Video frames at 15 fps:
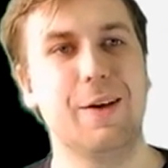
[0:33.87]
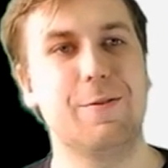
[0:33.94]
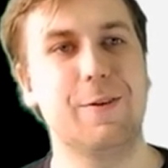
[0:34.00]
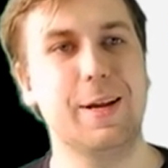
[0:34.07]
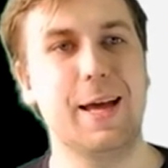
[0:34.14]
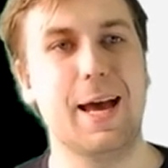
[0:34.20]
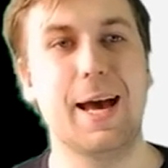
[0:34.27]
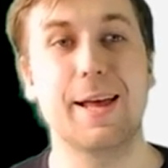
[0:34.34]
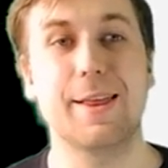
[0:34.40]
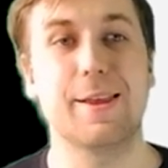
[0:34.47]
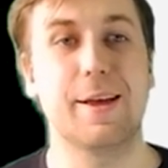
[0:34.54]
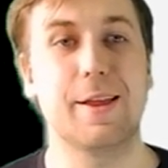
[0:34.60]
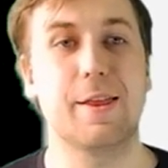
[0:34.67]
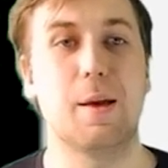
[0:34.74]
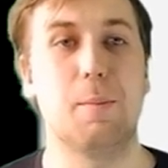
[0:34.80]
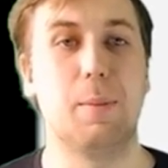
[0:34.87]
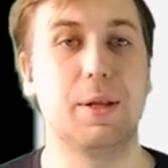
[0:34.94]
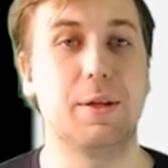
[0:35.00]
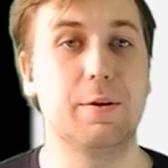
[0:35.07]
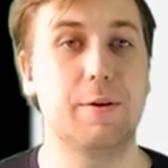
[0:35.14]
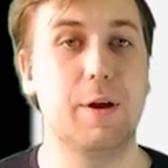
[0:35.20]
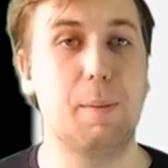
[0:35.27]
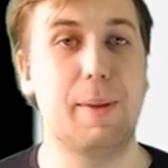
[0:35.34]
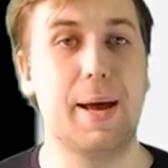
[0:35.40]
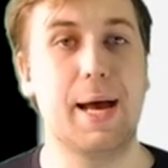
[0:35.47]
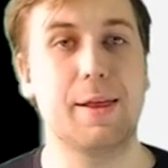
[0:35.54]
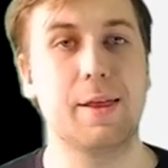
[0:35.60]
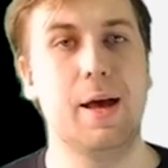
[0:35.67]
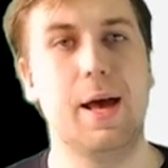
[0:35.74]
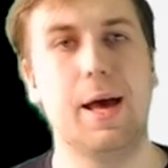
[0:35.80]
3D assets, material
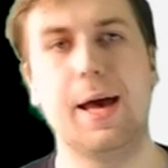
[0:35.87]
packs,